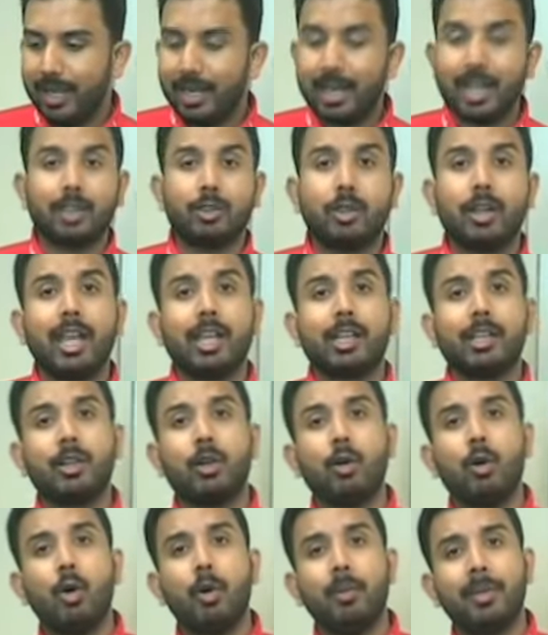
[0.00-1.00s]
And I thought I can
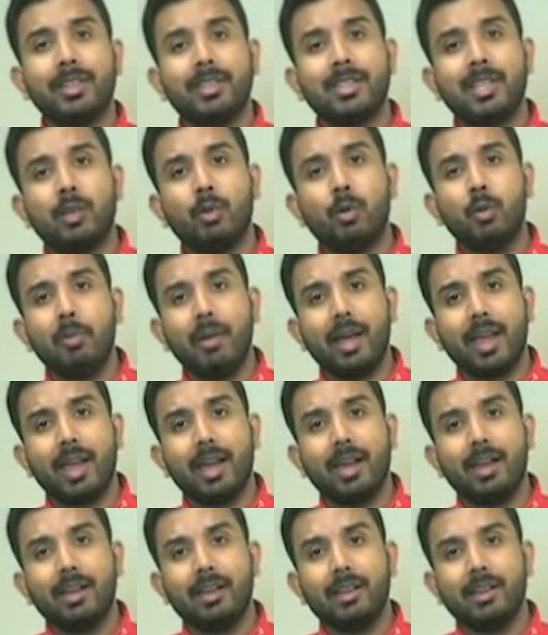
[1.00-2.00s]
go home and sing
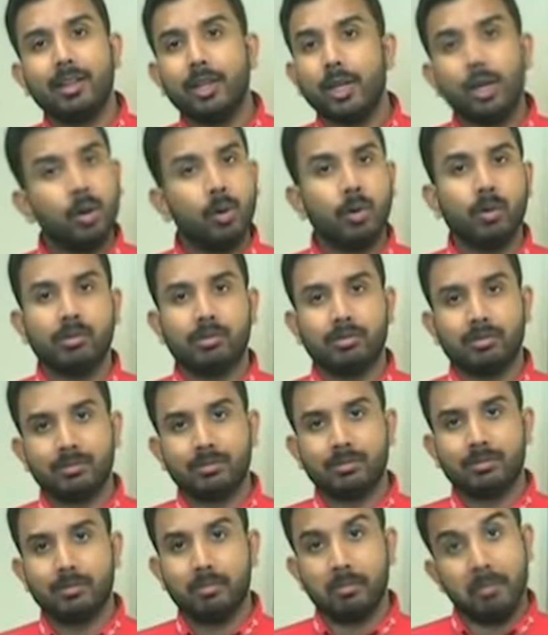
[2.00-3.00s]
Kumbaya. No.
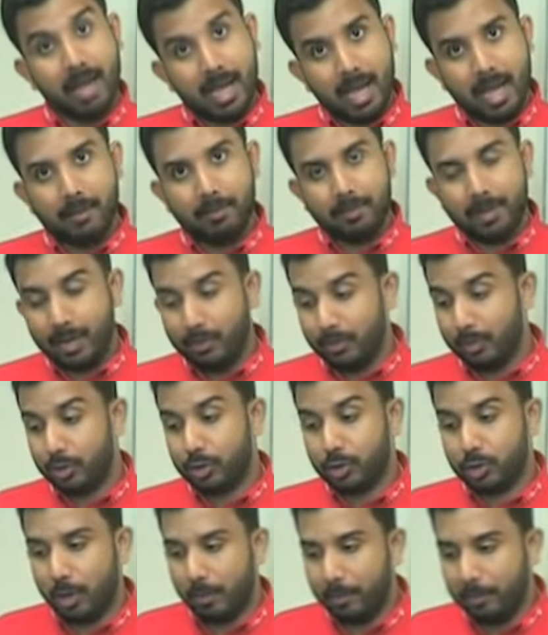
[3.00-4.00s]
My upline would
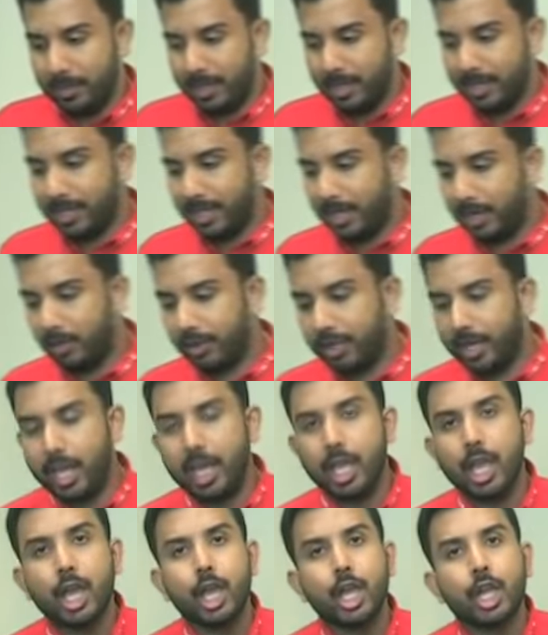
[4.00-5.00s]
stop me and say,
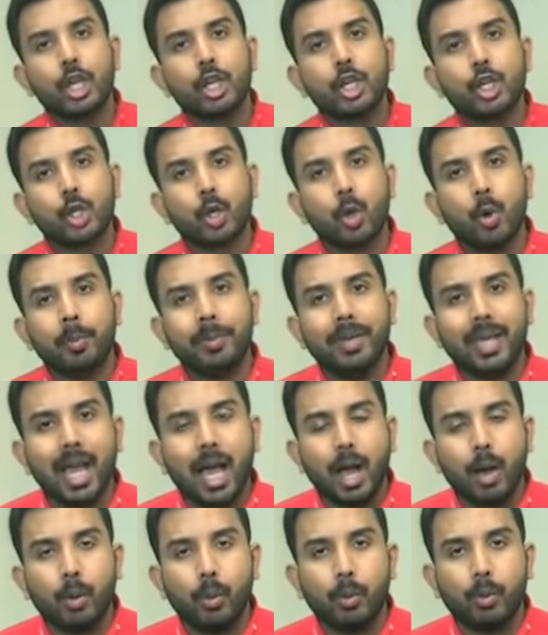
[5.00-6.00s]
okay, show me
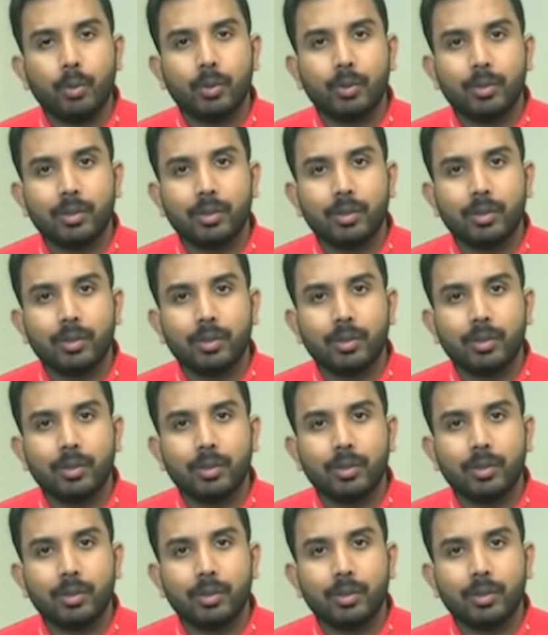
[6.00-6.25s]
how.